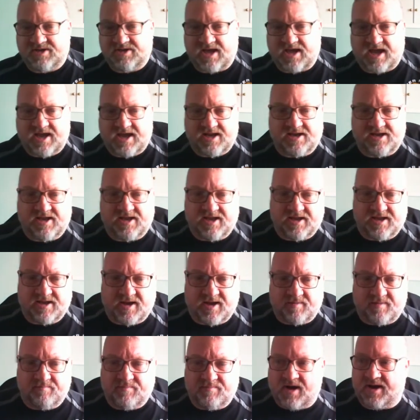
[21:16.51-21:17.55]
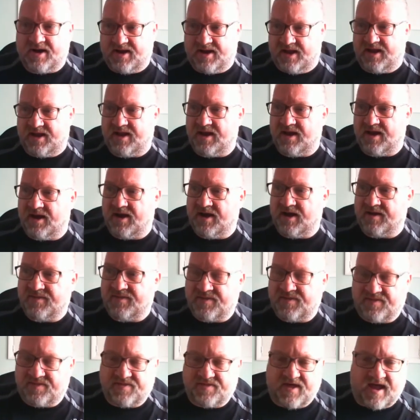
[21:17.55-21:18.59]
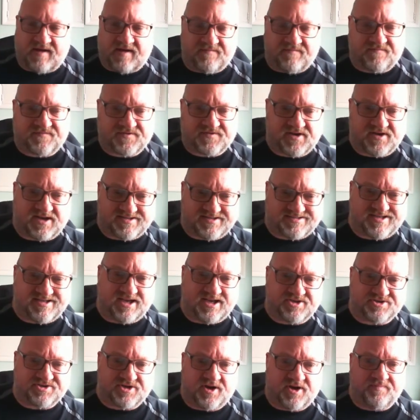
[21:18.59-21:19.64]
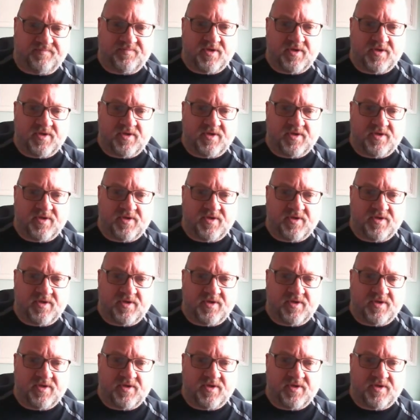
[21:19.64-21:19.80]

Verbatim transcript: gaining money, uh, theft, etc.